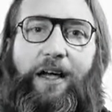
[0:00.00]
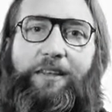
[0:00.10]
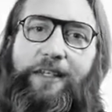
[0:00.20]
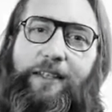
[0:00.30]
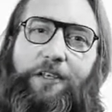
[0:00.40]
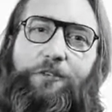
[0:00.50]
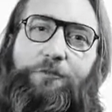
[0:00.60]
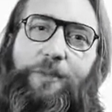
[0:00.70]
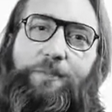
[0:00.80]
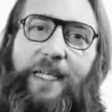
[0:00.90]
I think that has
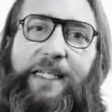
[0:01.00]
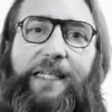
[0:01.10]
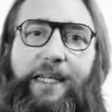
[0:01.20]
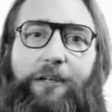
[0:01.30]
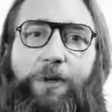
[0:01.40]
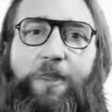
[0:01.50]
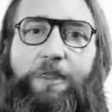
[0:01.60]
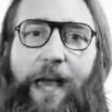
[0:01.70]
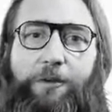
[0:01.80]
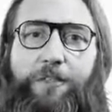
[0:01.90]
real meaning when
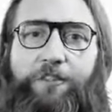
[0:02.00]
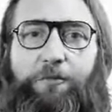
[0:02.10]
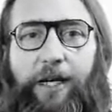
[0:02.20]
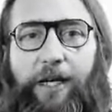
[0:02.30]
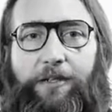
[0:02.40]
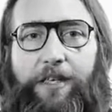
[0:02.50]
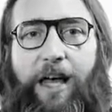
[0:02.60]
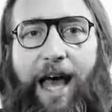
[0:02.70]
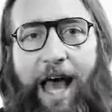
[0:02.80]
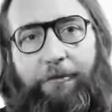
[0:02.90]
thousands of players
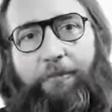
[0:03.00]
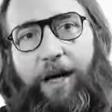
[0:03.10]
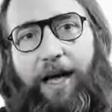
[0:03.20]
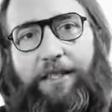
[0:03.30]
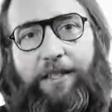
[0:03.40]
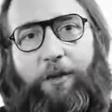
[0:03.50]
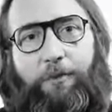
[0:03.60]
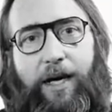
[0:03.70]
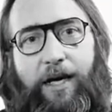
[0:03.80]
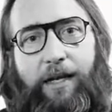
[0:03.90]
haven't passed that
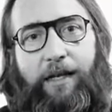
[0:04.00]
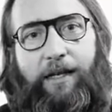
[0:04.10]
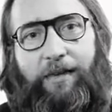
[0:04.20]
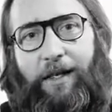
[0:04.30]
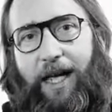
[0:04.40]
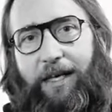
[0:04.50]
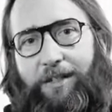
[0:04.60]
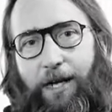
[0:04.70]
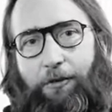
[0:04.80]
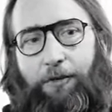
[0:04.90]
way in the
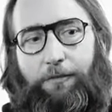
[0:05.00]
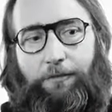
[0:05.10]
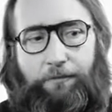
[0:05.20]
last hour.